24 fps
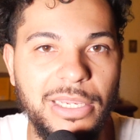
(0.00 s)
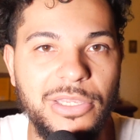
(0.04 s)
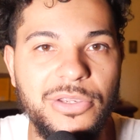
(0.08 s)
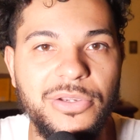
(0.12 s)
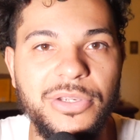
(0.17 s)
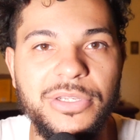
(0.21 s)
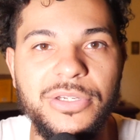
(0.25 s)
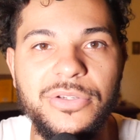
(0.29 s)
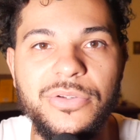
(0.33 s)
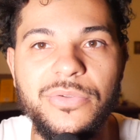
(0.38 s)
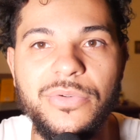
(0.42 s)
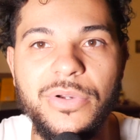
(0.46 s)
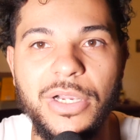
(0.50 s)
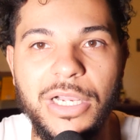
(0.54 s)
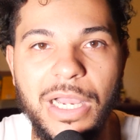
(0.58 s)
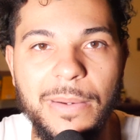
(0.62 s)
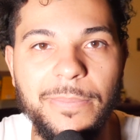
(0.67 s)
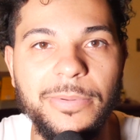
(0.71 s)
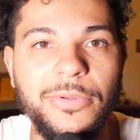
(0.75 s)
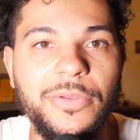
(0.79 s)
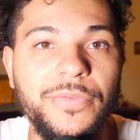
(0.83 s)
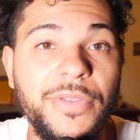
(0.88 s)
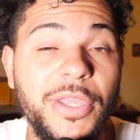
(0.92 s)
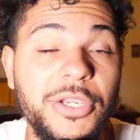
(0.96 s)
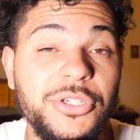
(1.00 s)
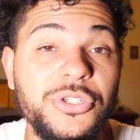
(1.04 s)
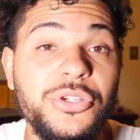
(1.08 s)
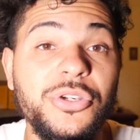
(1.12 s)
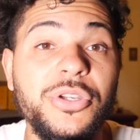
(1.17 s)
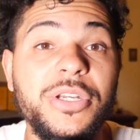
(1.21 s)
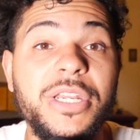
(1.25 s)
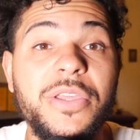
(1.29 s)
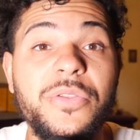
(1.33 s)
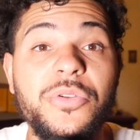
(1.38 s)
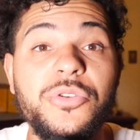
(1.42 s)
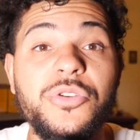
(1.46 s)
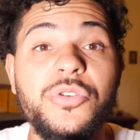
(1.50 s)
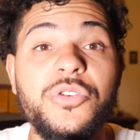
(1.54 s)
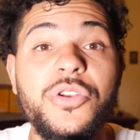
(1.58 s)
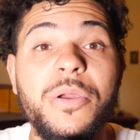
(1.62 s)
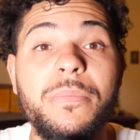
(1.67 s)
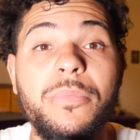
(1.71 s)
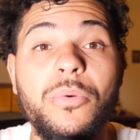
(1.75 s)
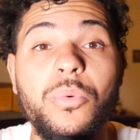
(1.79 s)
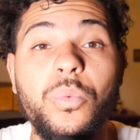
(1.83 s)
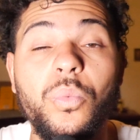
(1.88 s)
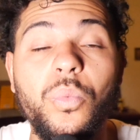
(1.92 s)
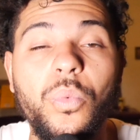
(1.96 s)
You can do a couple of things. You can either do
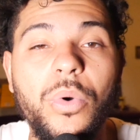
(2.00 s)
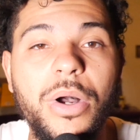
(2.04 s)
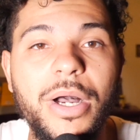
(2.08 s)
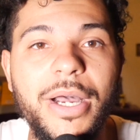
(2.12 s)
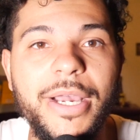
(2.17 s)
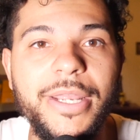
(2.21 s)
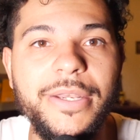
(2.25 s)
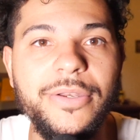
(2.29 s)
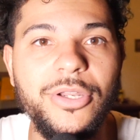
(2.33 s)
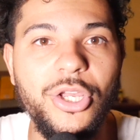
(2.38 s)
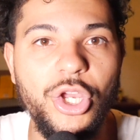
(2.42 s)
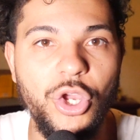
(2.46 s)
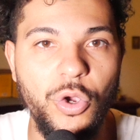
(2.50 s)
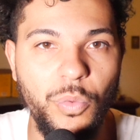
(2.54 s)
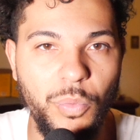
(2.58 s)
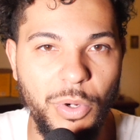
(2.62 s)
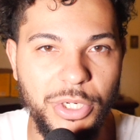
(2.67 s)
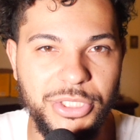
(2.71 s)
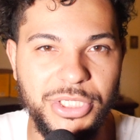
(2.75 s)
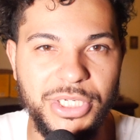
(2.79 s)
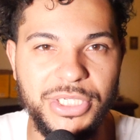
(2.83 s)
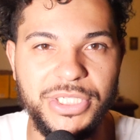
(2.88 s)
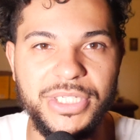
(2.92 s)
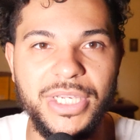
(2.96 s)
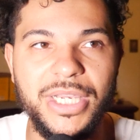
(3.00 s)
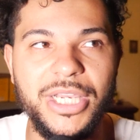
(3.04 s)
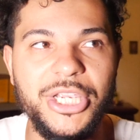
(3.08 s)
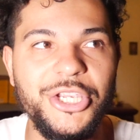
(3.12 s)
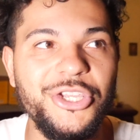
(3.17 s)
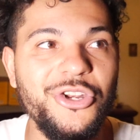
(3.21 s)
number one, which is,